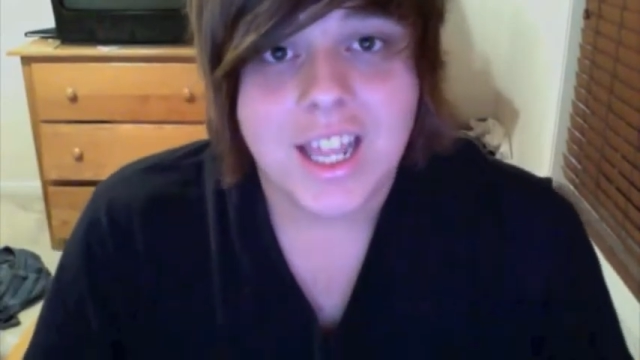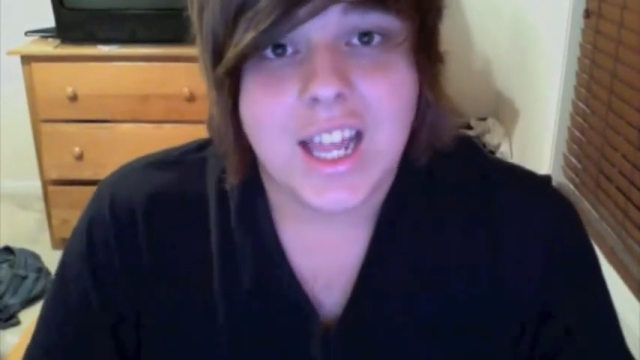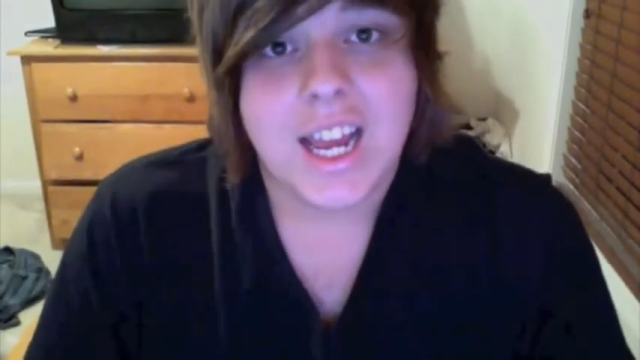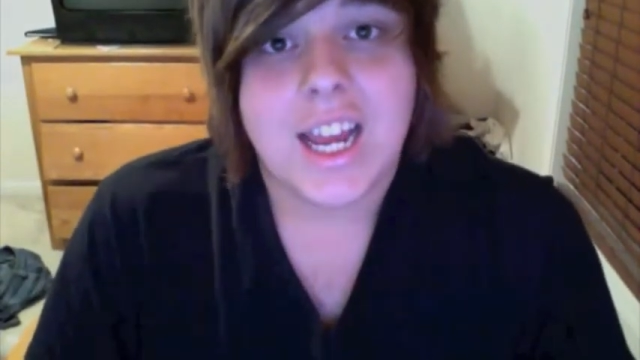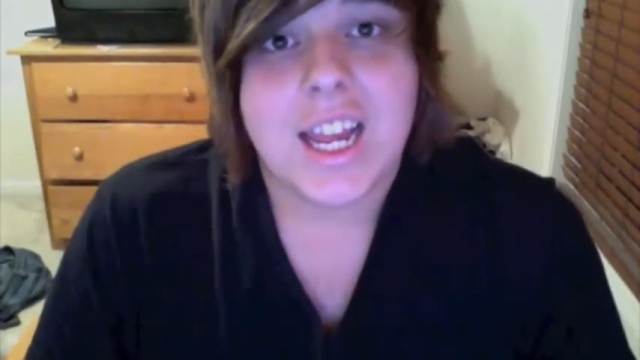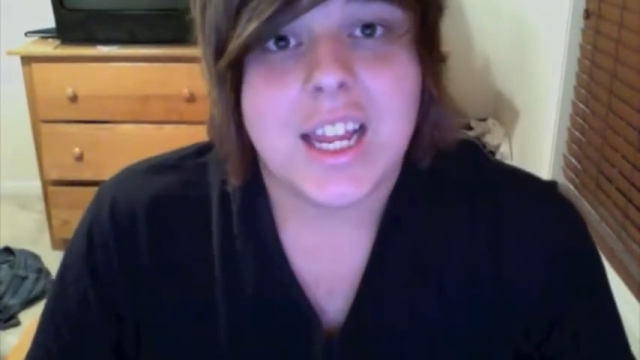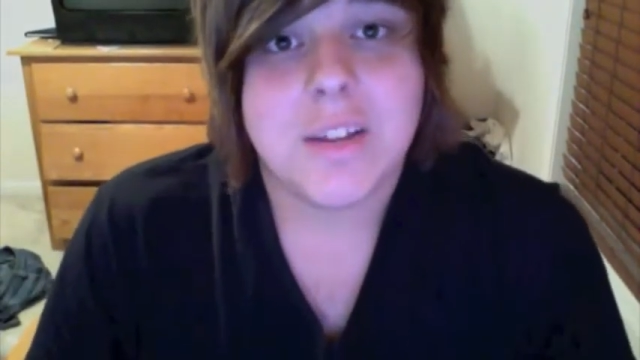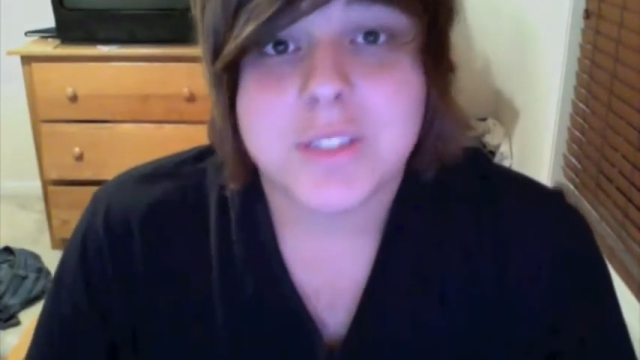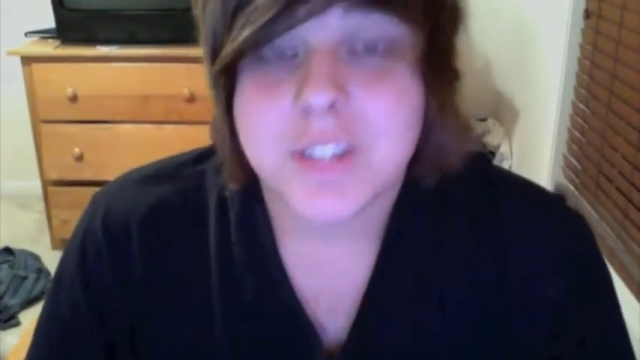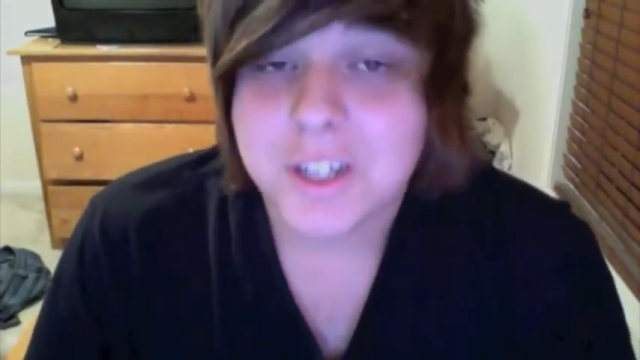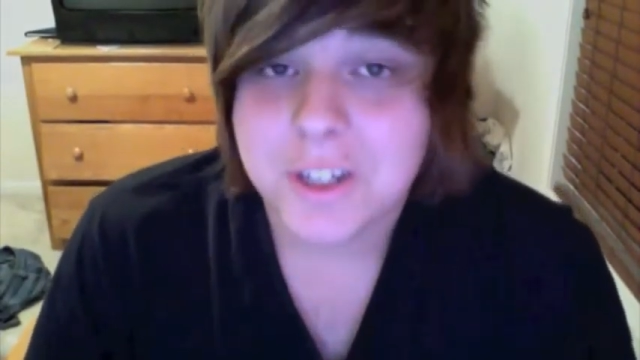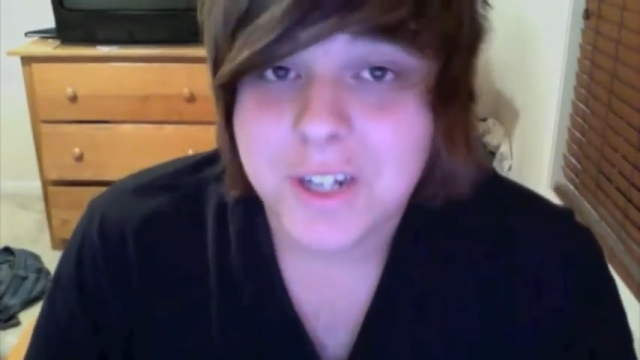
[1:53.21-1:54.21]
I will
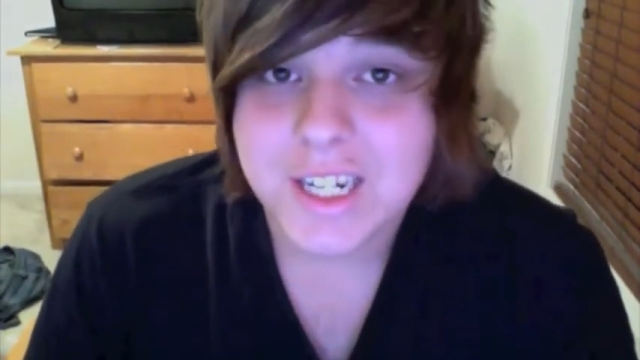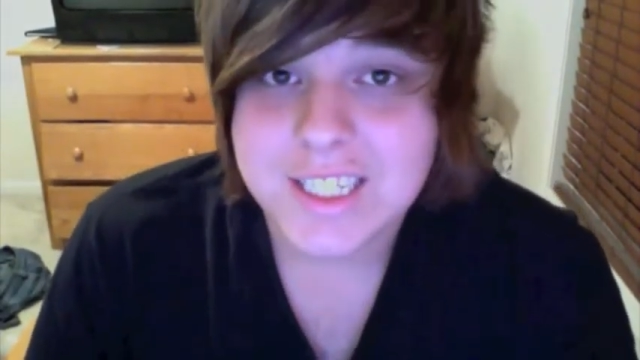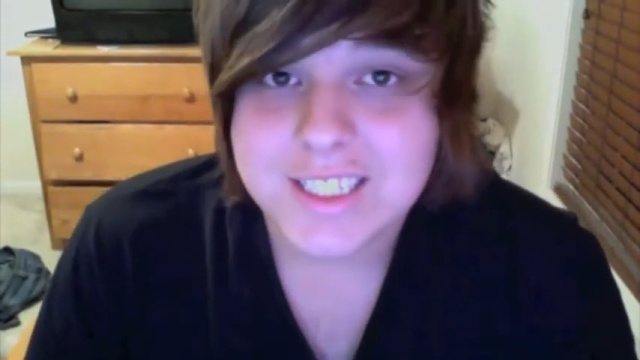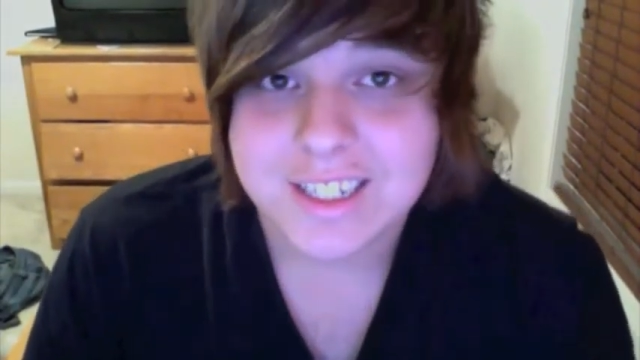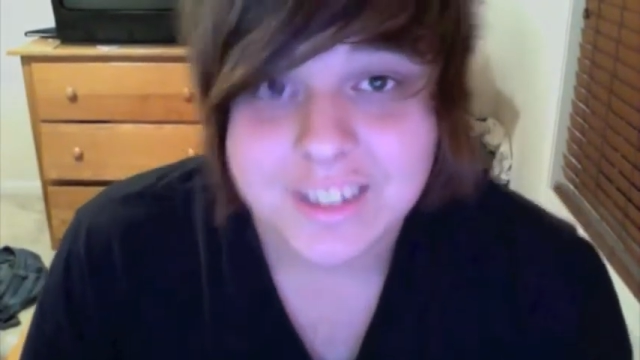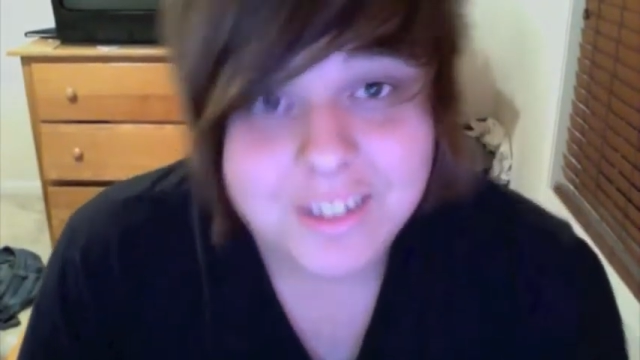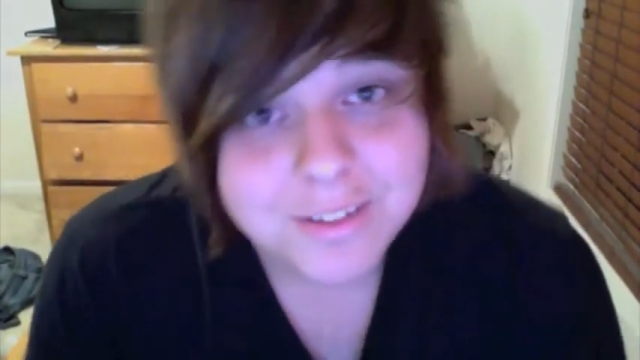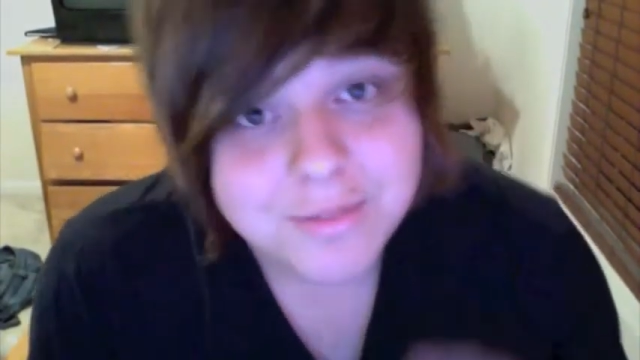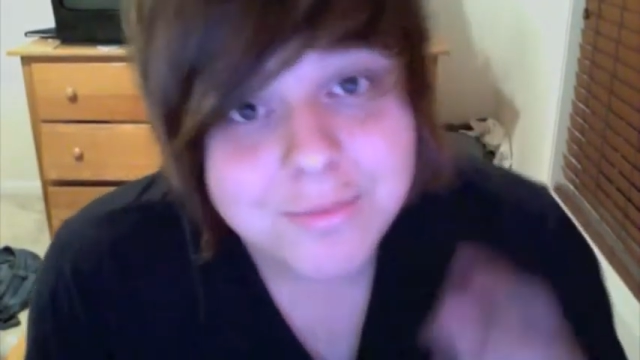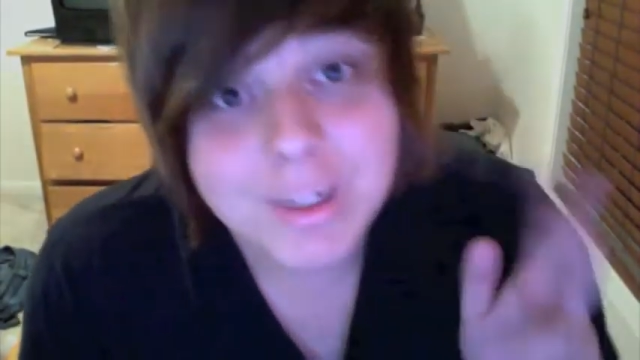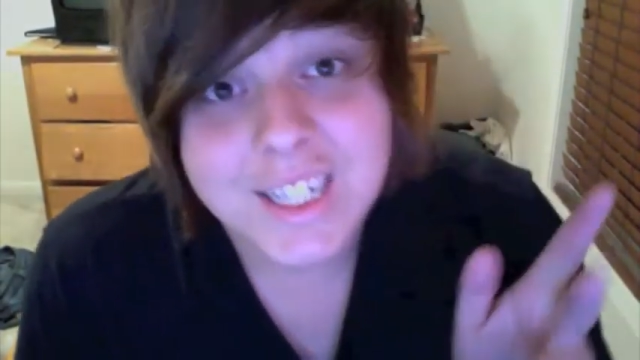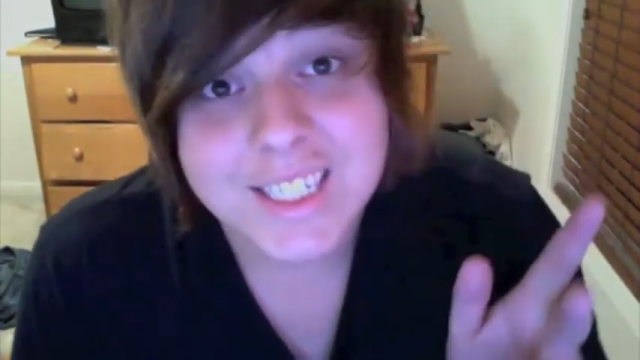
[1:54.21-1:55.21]
talk to you guys later.
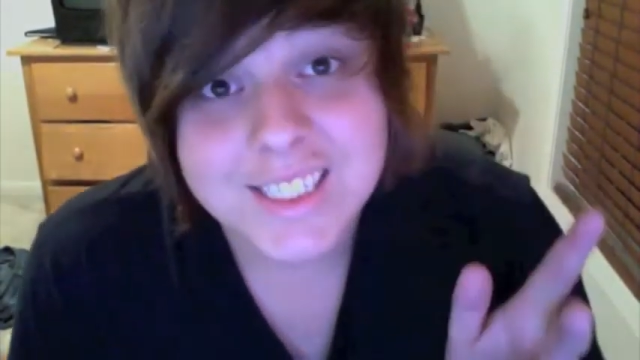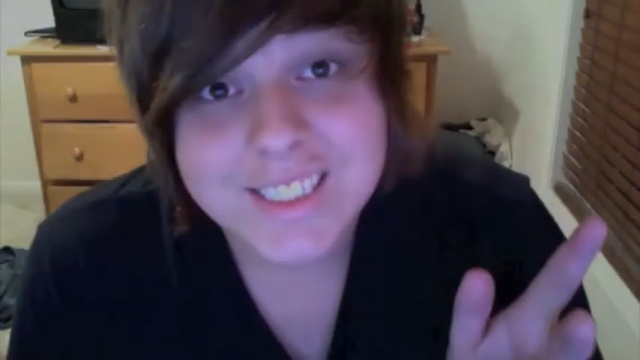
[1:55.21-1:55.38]
Bye.